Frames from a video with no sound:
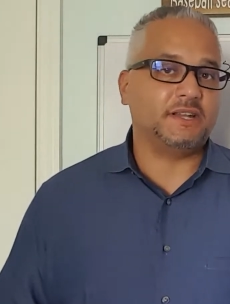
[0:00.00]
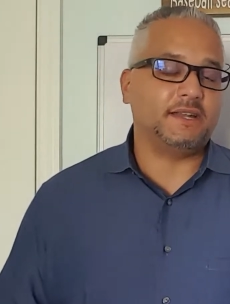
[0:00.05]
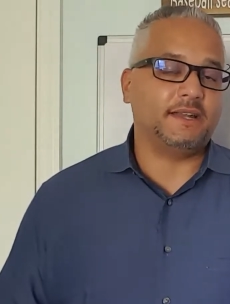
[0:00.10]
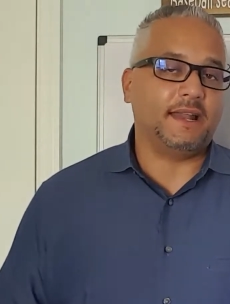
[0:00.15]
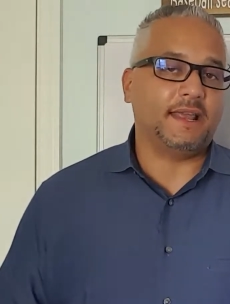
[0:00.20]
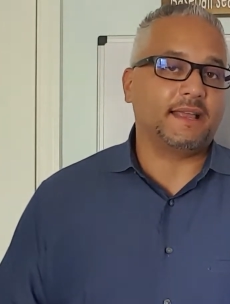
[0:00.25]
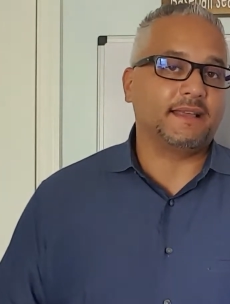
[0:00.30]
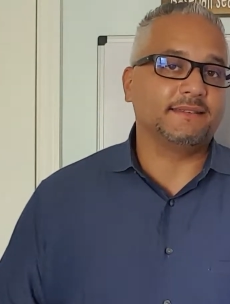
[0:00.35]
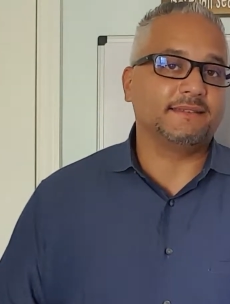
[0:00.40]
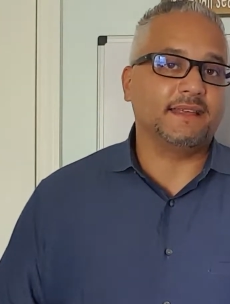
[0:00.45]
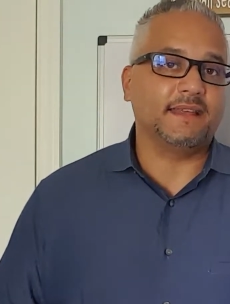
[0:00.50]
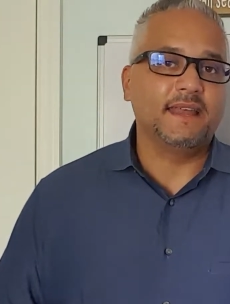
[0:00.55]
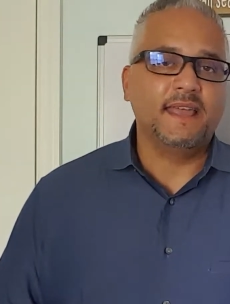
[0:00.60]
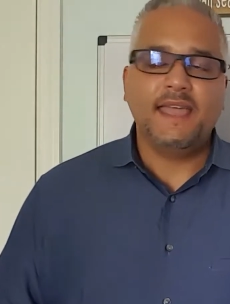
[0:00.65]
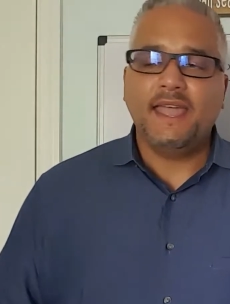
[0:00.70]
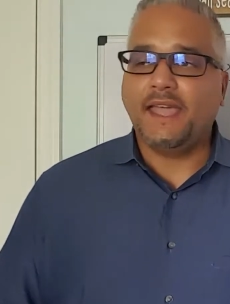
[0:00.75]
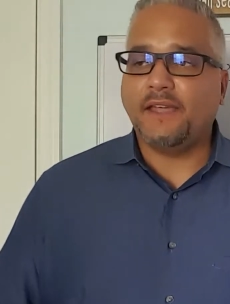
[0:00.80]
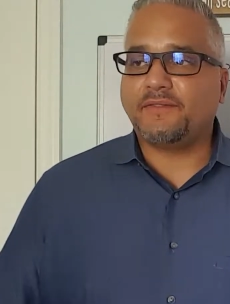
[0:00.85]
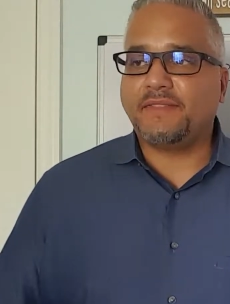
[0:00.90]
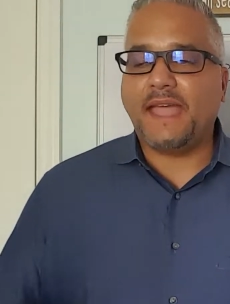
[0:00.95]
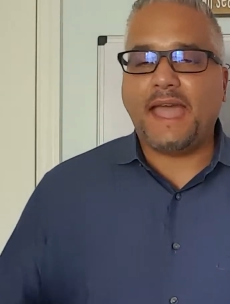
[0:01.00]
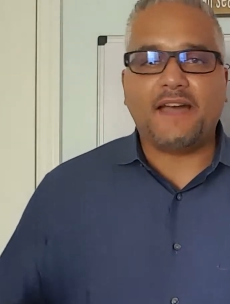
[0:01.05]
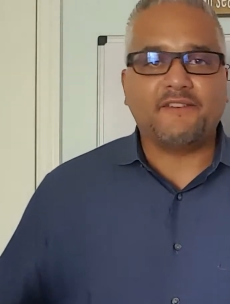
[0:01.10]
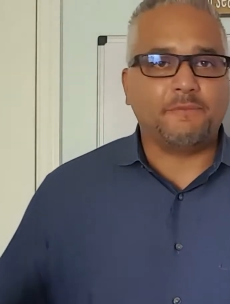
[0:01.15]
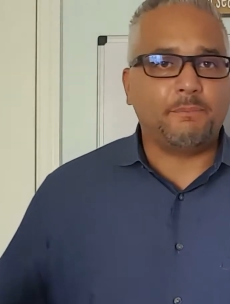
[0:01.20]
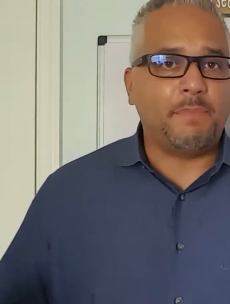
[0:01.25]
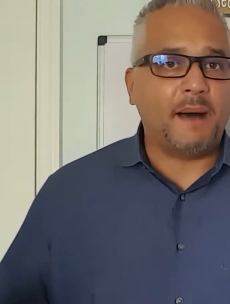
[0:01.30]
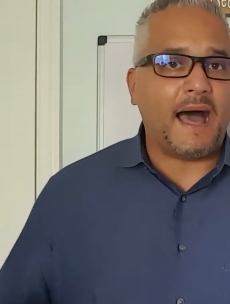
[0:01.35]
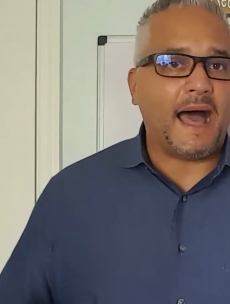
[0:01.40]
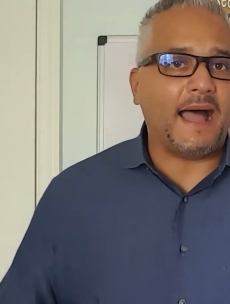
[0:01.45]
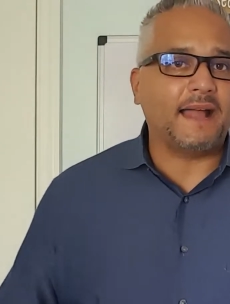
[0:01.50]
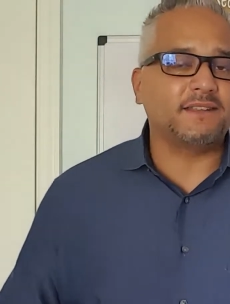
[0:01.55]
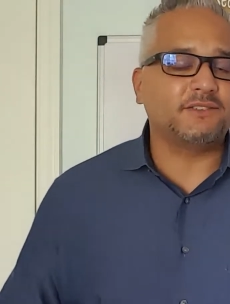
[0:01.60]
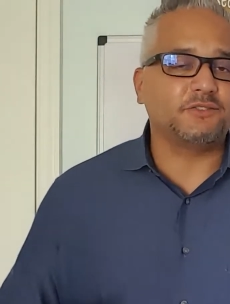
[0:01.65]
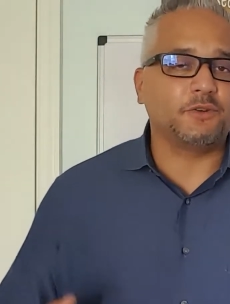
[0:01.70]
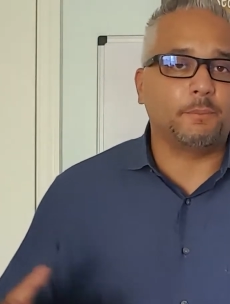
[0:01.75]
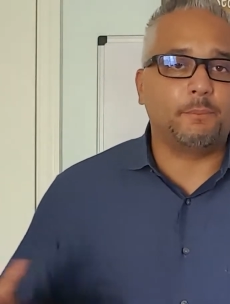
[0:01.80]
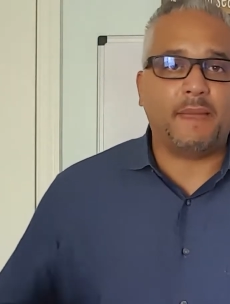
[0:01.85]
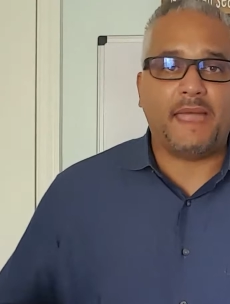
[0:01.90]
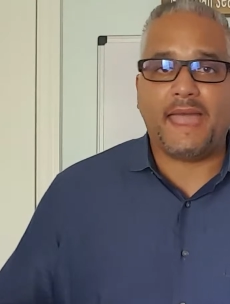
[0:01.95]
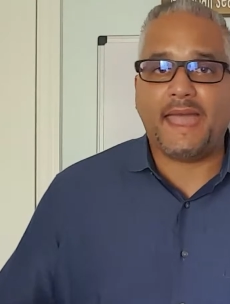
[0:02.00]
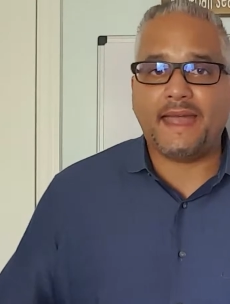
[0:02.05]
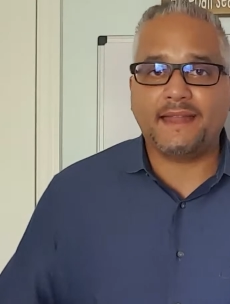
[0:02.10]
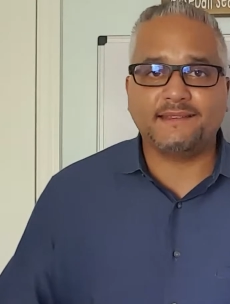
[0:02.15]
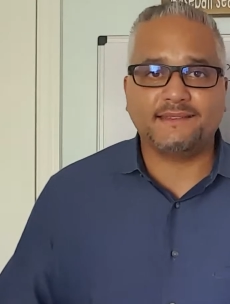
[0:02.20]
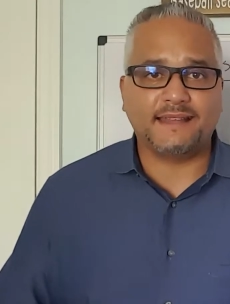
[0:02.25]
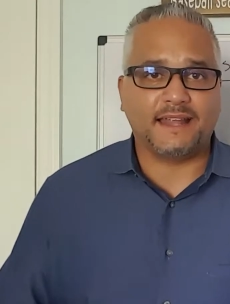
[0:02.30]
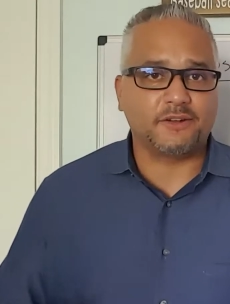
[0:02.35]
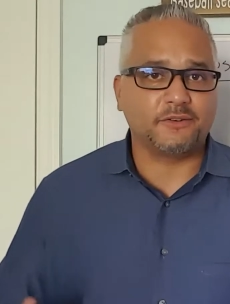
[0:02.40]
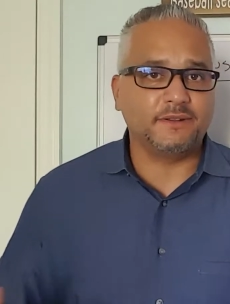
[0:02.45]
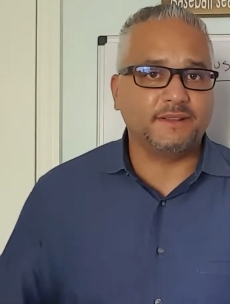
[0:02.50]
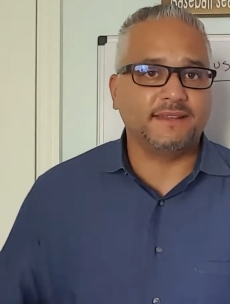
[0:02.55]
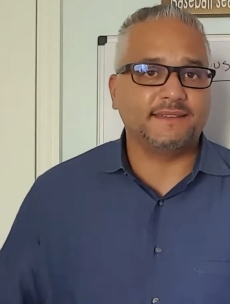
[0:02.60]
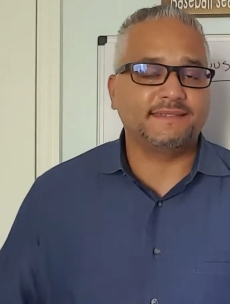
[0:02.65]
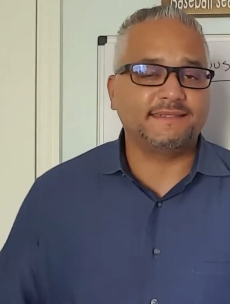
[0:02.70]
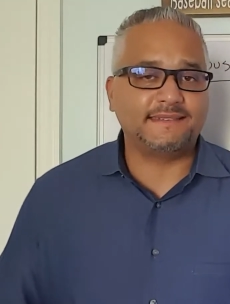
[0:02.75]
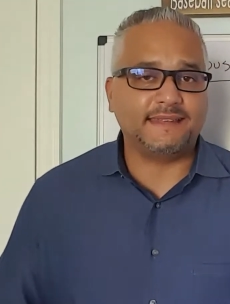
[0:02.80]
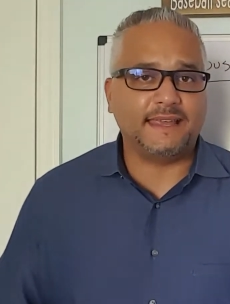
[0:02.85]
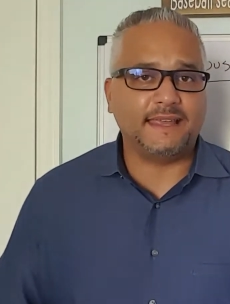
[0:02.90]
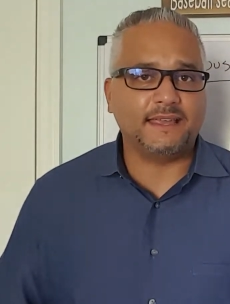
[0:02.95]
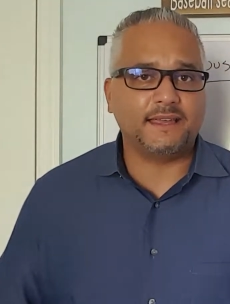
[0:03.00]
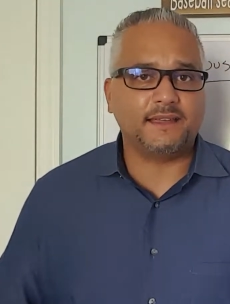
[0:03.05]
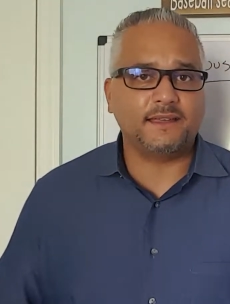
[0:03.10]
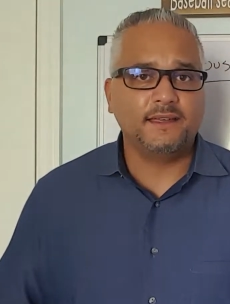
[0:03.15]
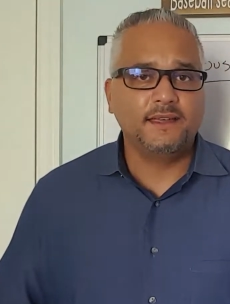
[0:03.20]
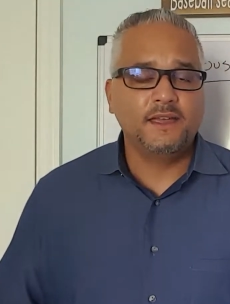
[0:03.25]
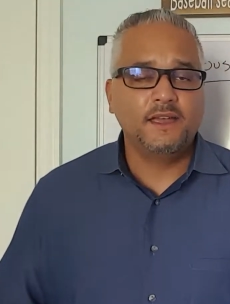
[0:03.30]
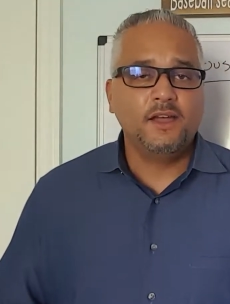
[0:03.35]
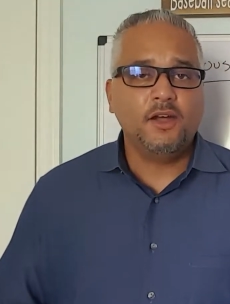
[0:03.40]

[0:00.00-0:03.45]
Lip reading: And like I said, if they have pots or pans that are in the sink,